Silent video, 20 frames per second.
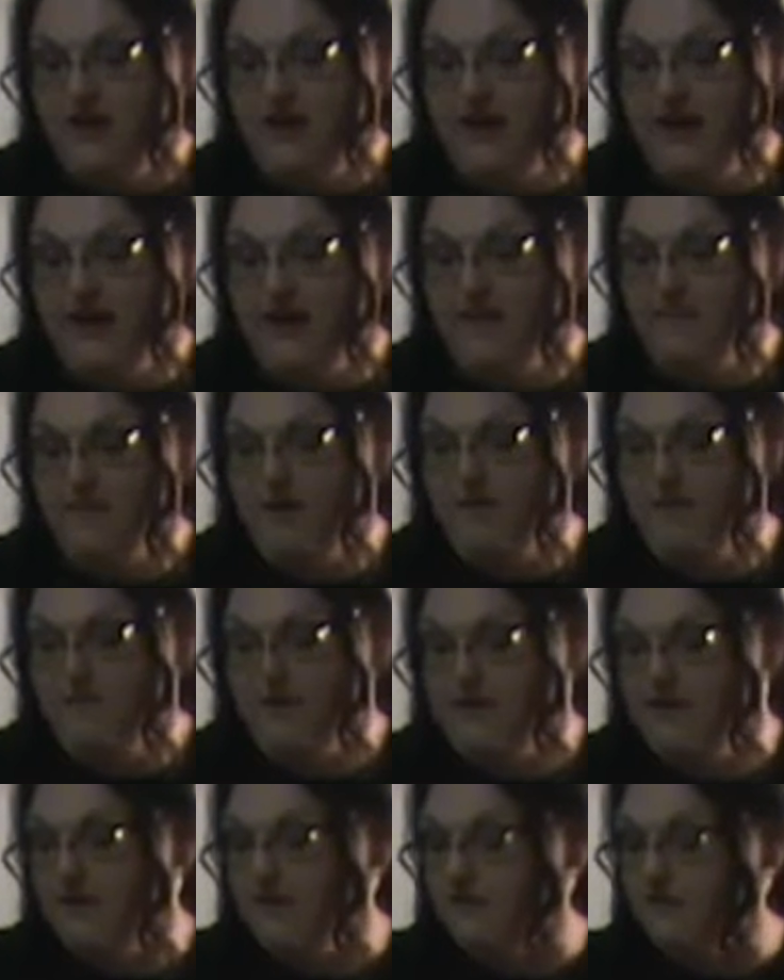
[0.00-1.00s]
And I may
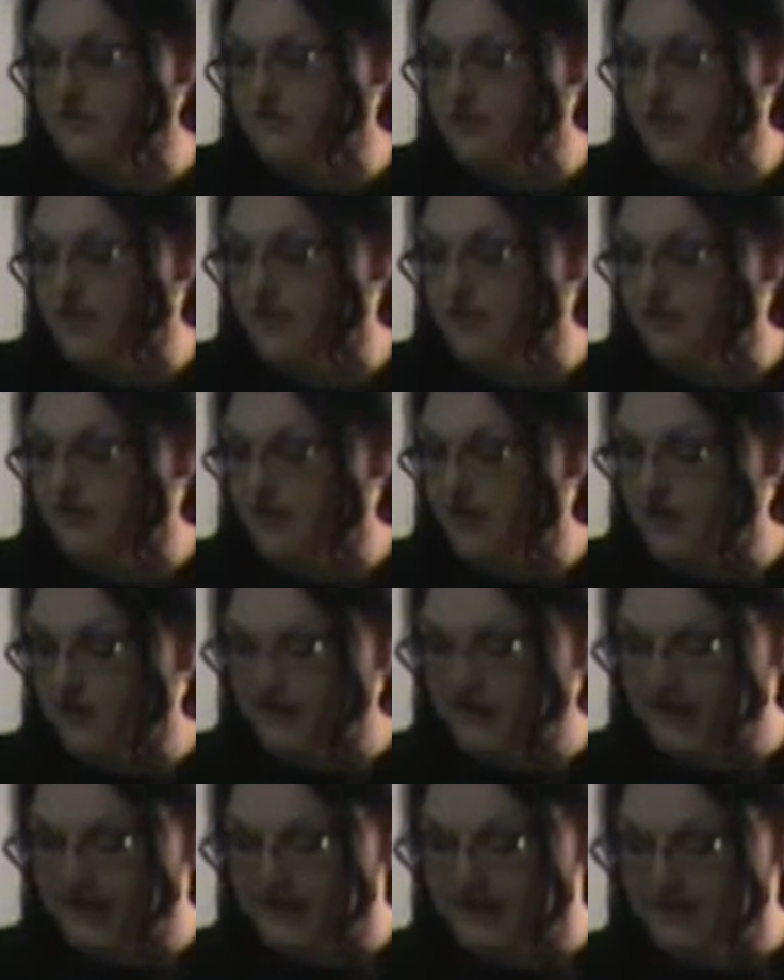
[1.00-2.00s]
be using that a
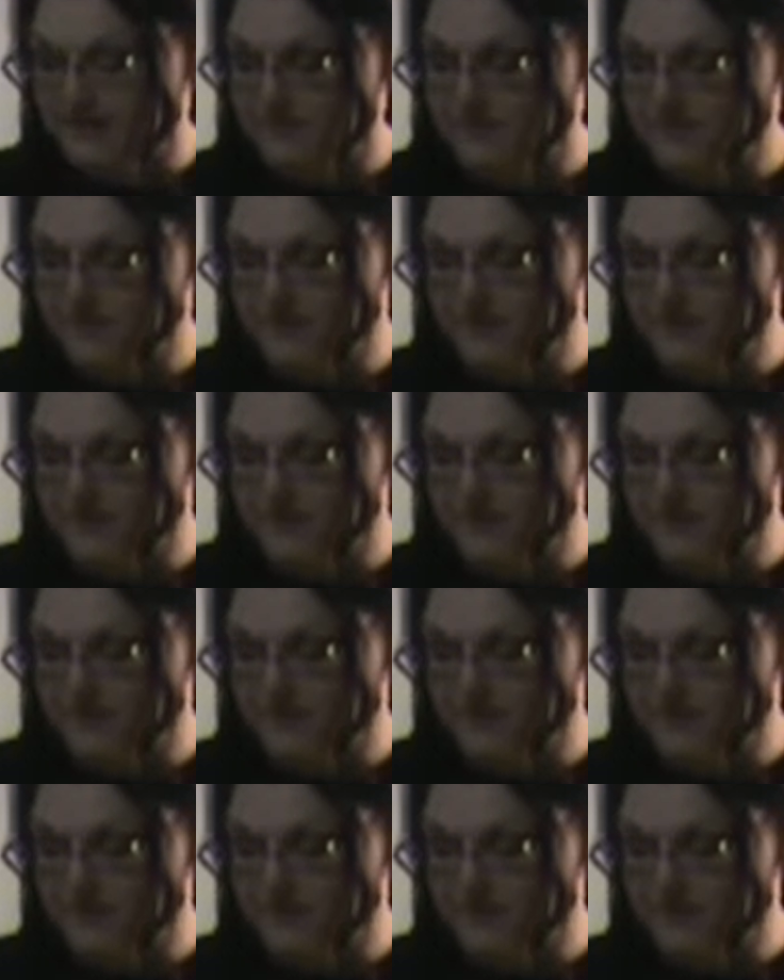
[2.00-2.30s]
lot lately,